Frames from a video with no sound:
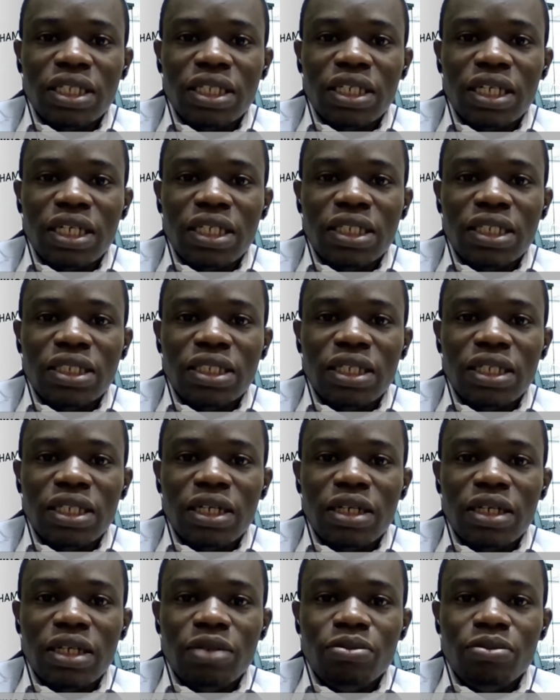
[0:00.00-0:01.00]
and
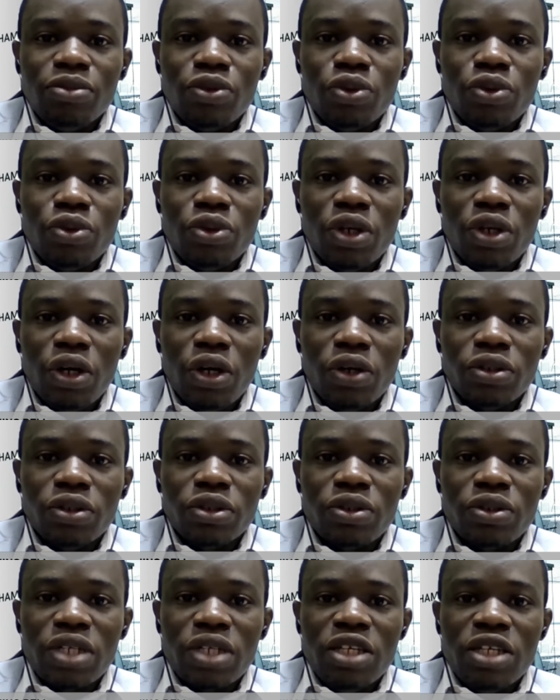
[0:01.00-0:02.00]
would also
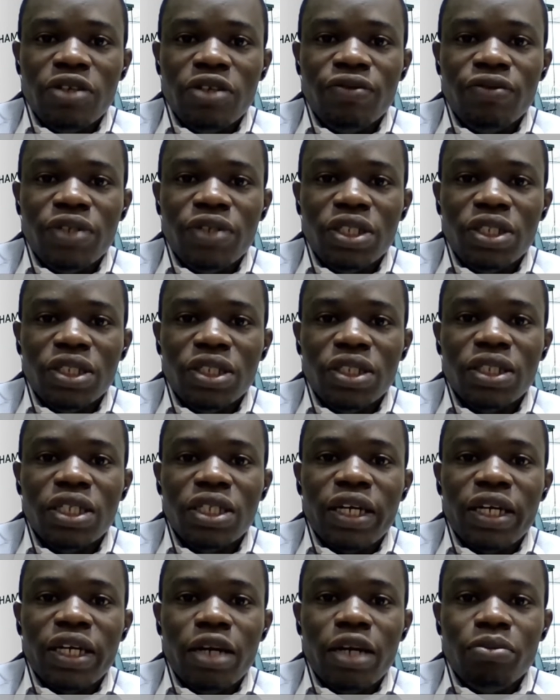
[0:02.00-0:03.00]
give the
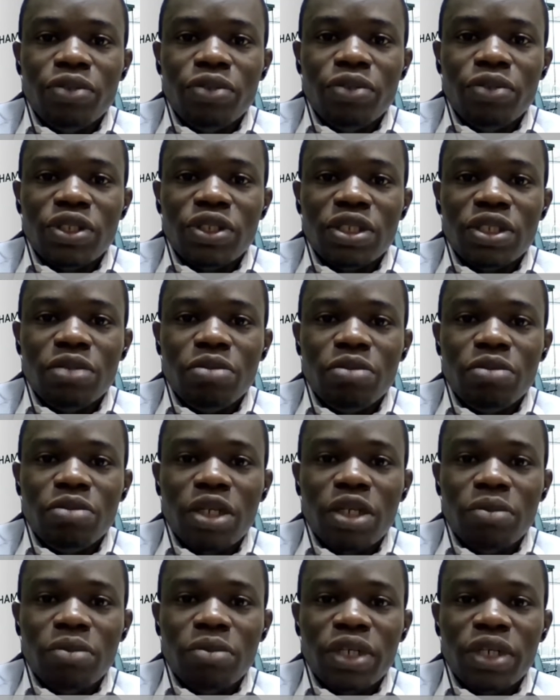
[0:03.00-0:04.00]
MPC
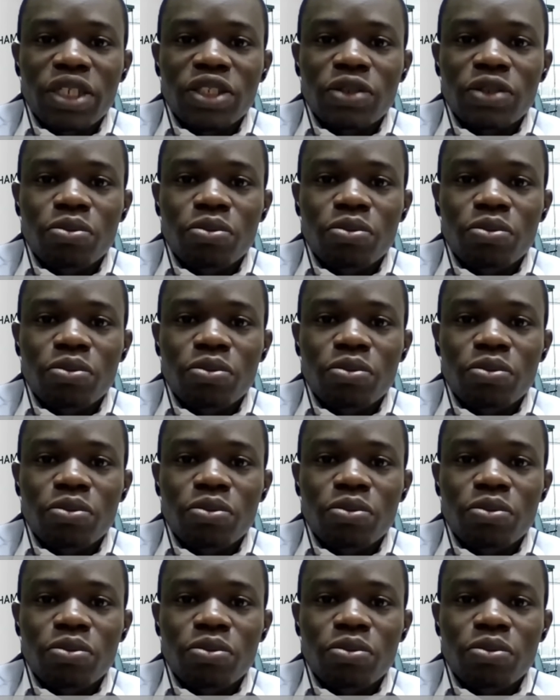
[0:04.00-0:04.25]
members